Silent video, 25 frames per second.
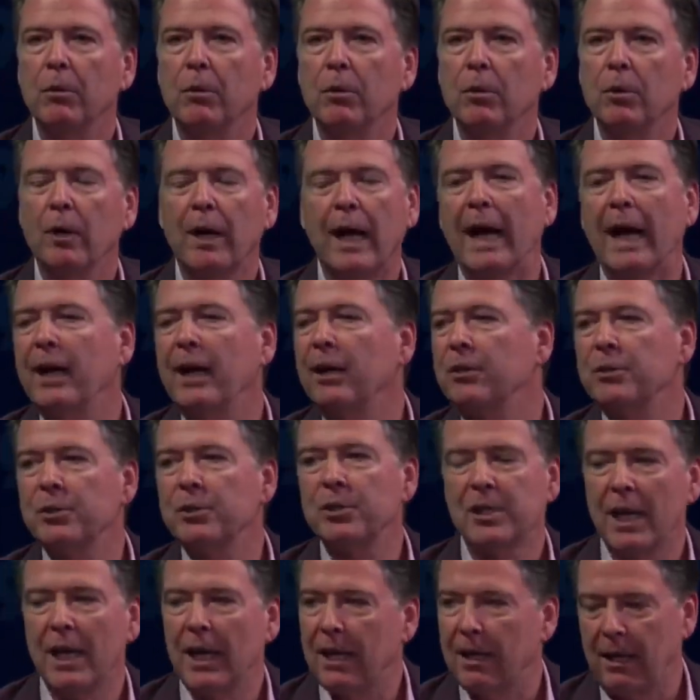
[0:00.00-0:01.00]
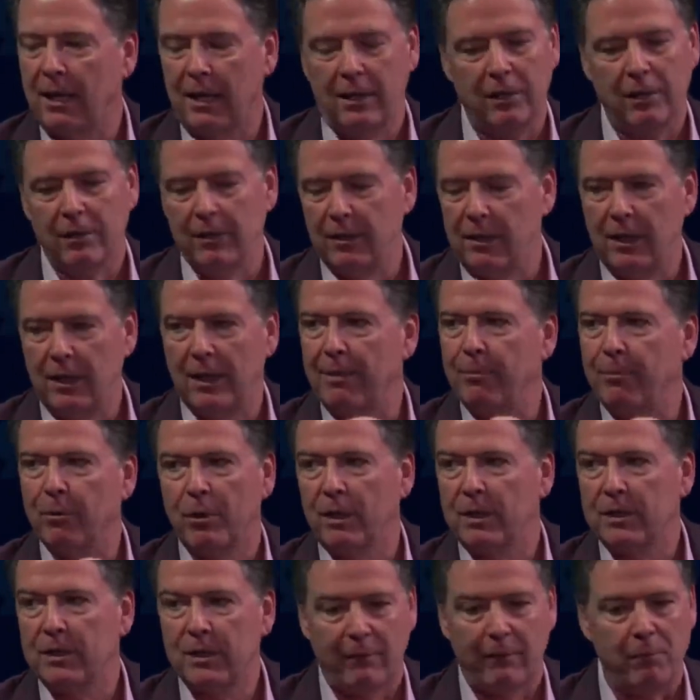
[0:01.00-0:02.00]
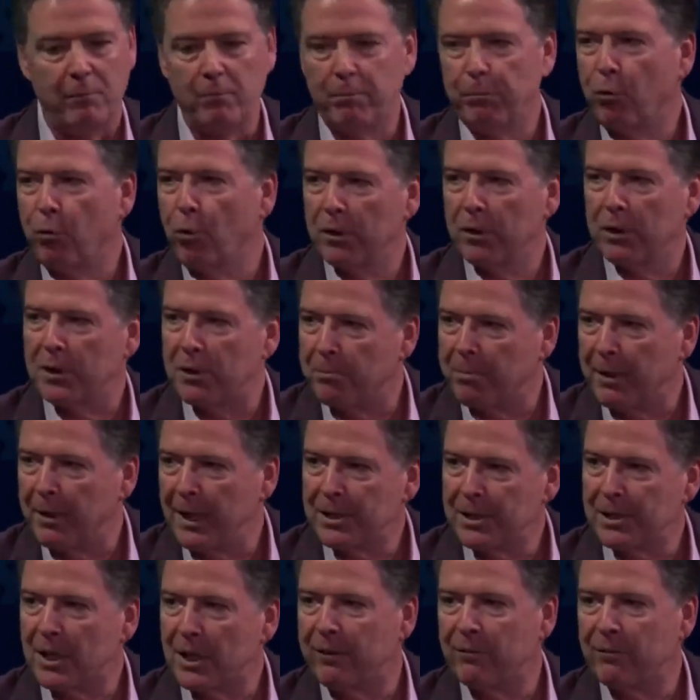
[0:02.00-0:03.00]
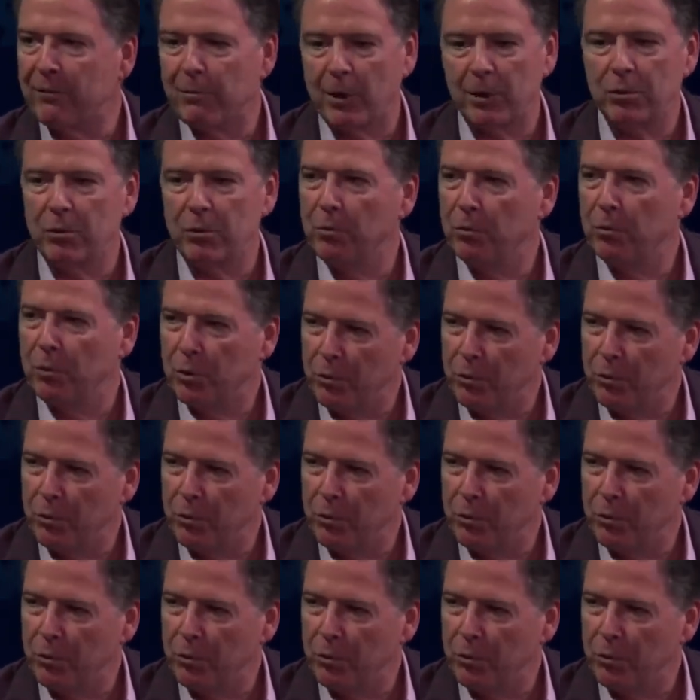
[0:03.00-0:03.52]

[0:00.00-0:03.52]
Look, I understand, and the Democrats have important debates to have about